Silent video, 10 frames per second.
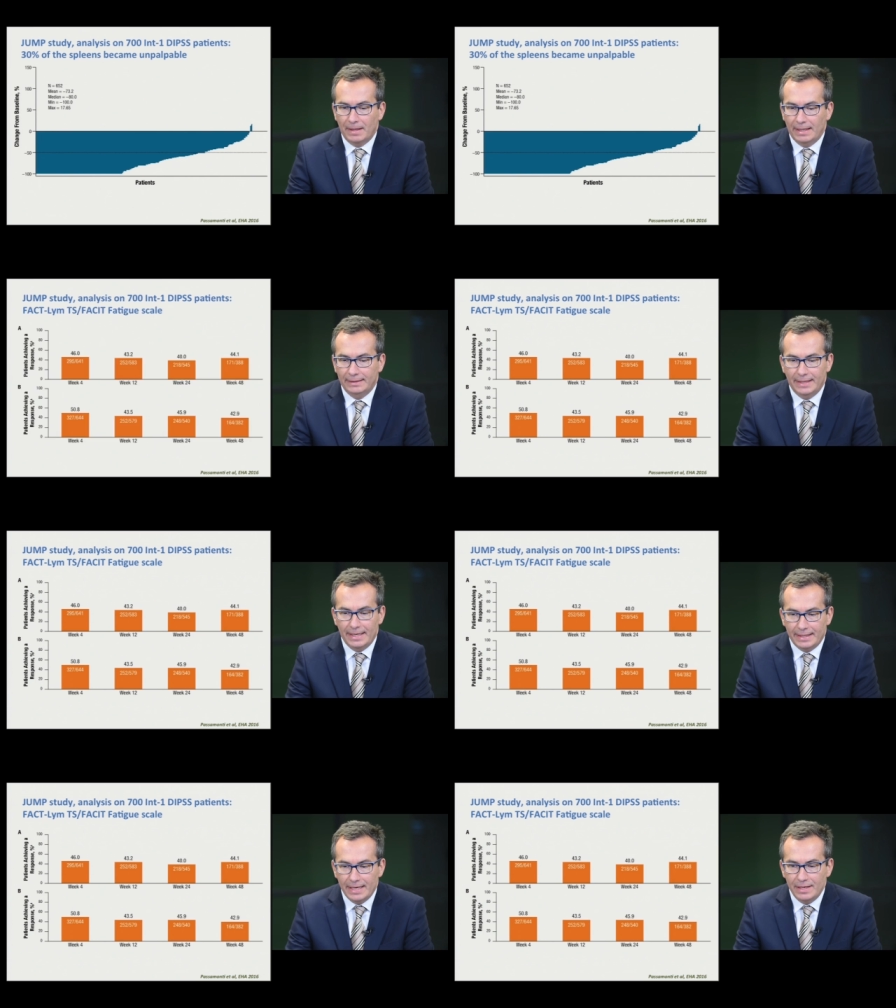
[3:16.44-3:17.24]
And
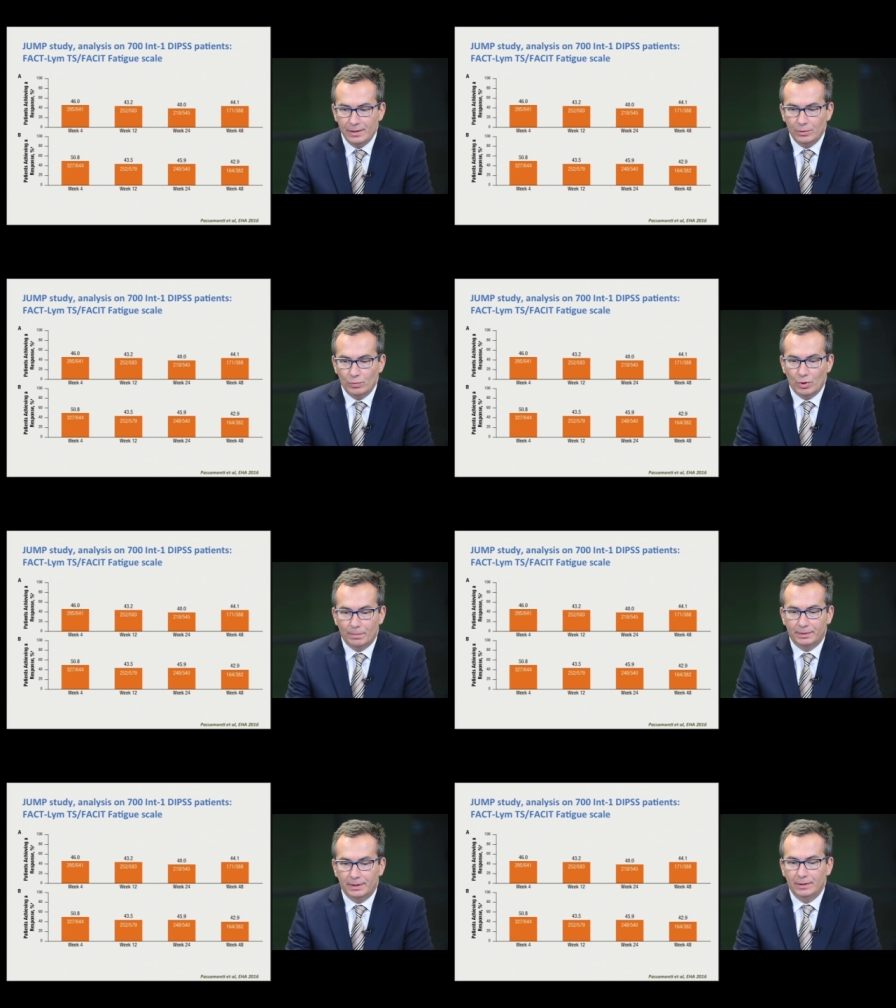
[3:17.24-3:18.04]
again, we
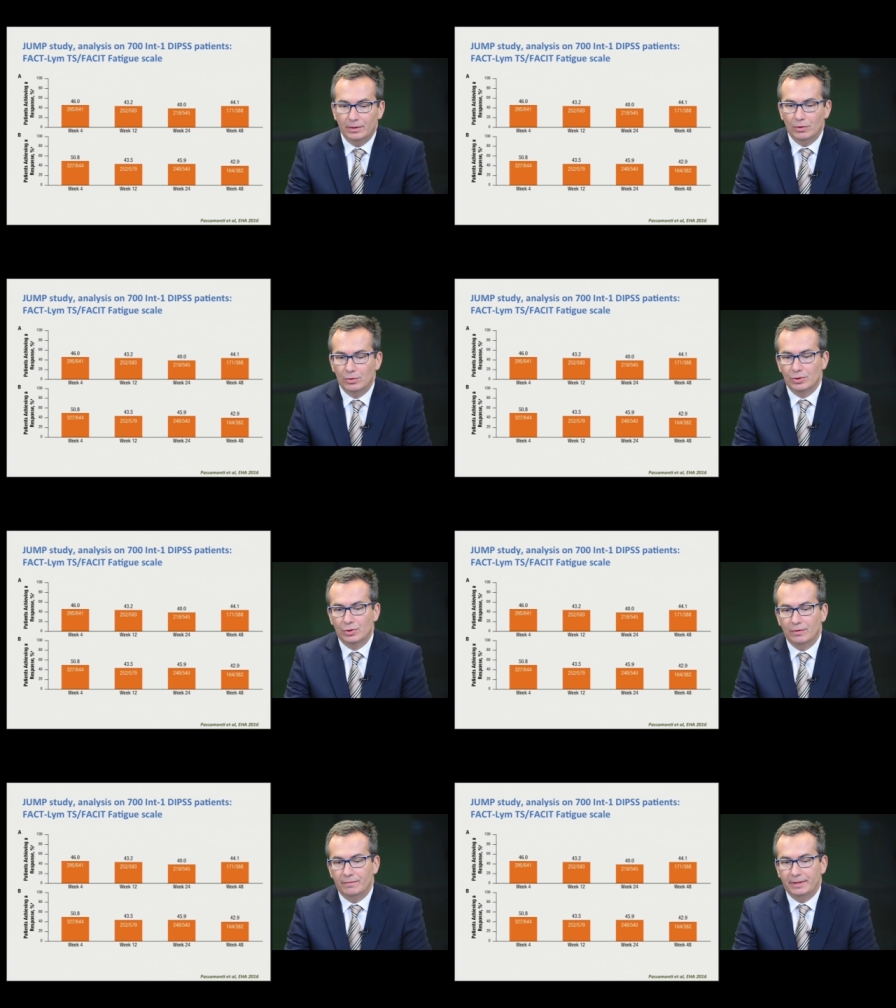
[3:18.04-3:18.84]
obtain
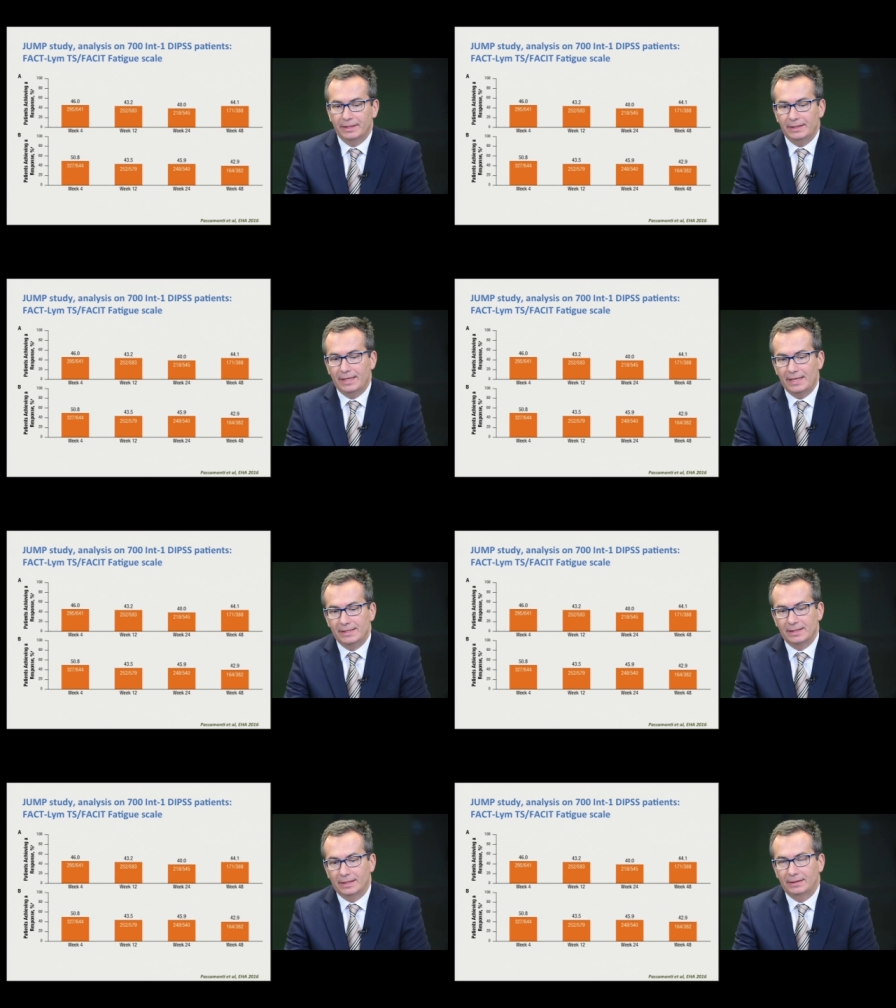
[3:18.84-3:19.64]
also a very
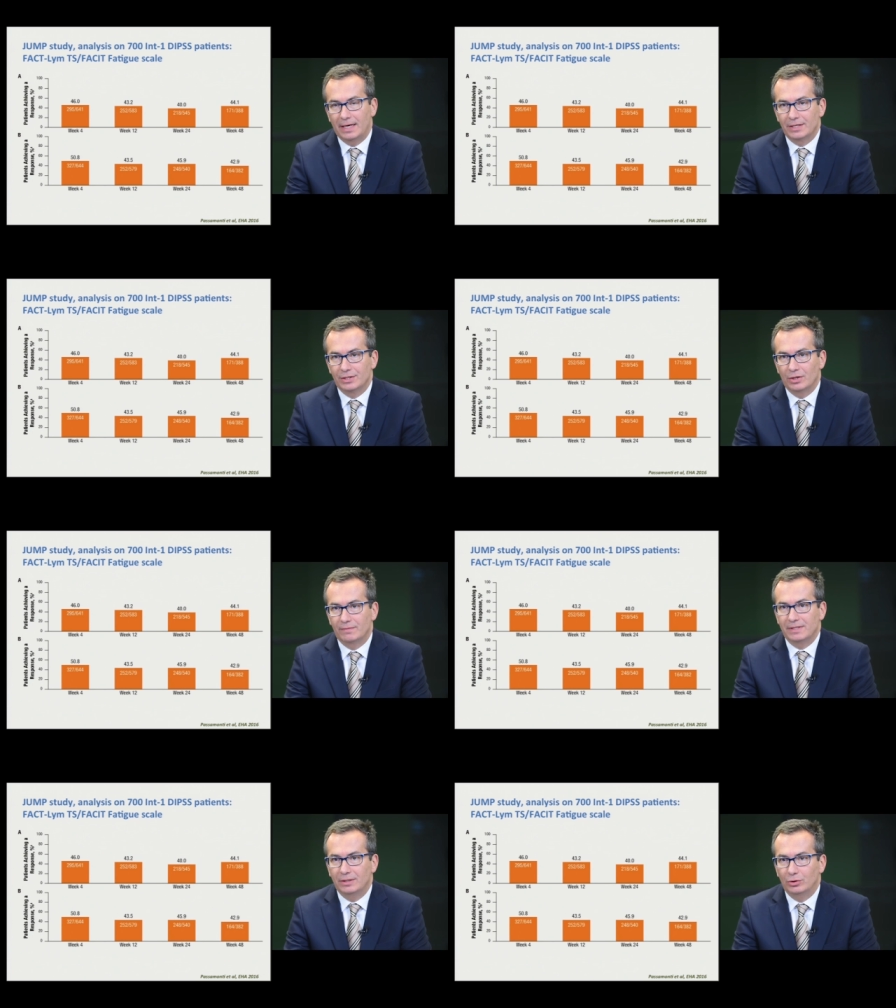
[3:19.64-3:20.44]
nice reduction
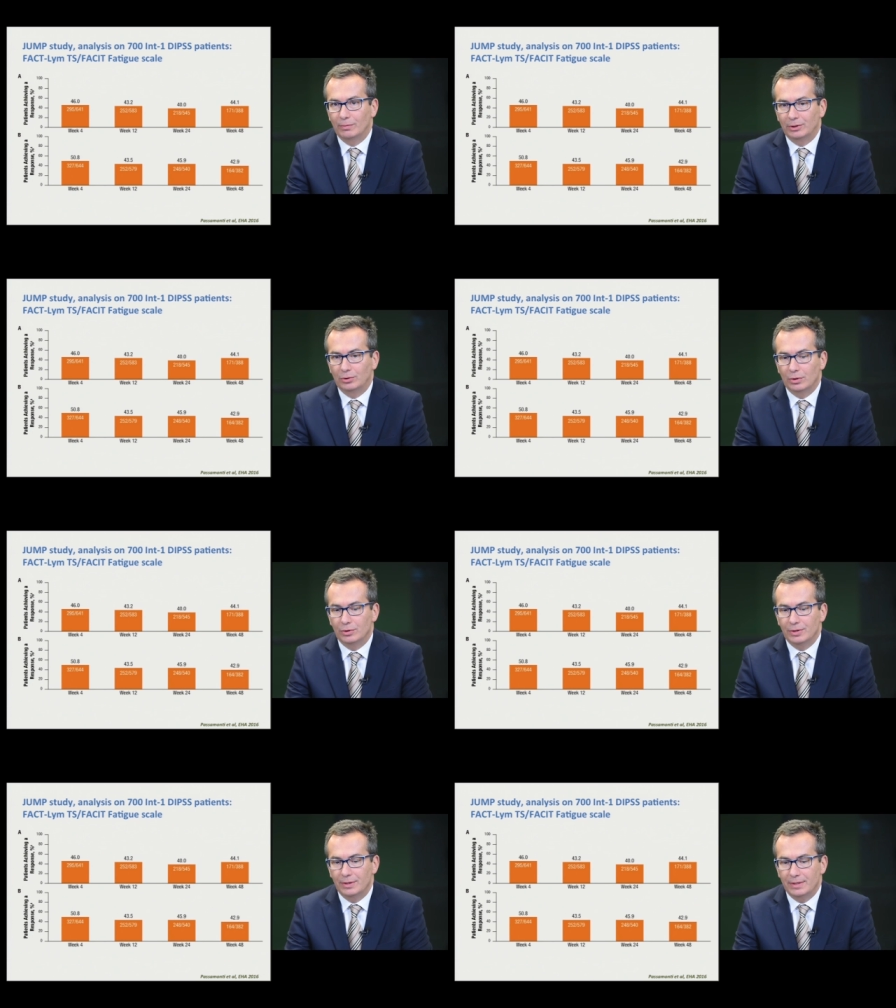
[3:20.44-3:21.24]
of
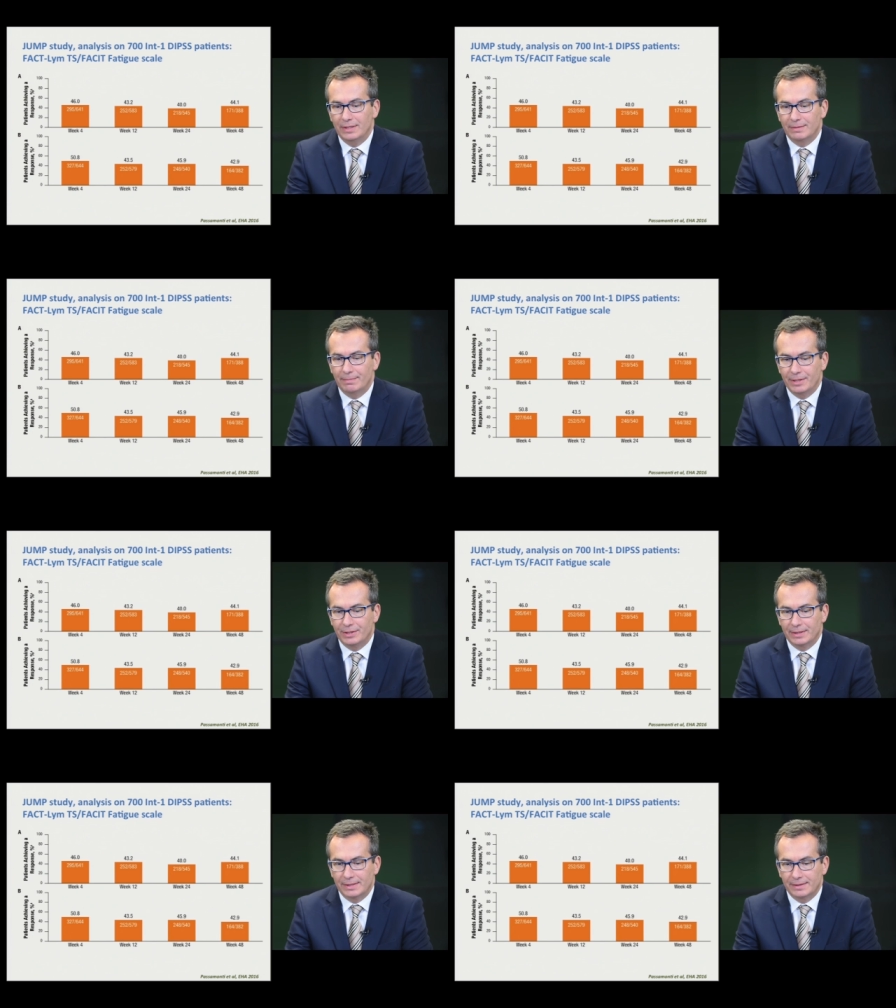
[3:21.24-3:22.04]
symptomatology in these
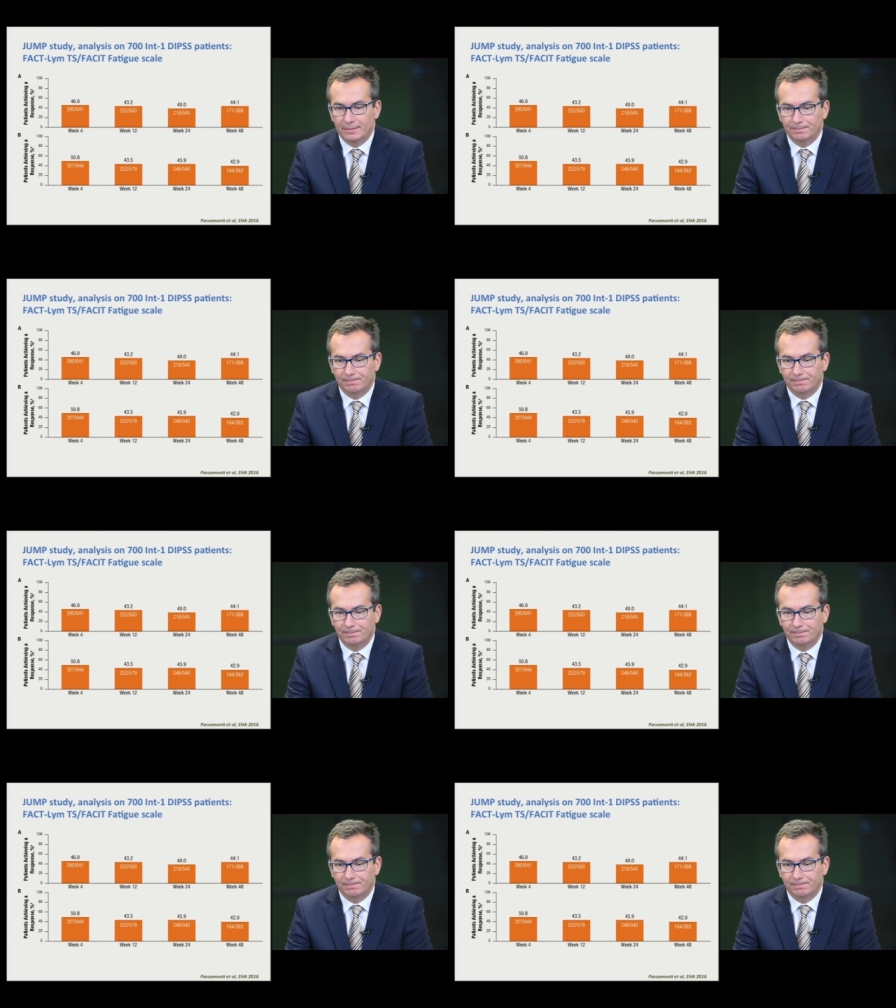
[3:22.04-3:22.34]
patients.